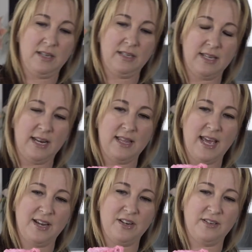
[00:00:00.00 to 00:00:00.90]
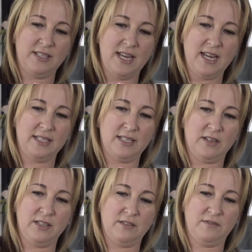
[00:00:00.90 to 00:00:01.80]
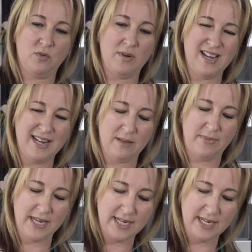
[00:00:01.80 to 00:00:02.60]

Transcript: It's getting there, can you see? It's starting to fall a little bit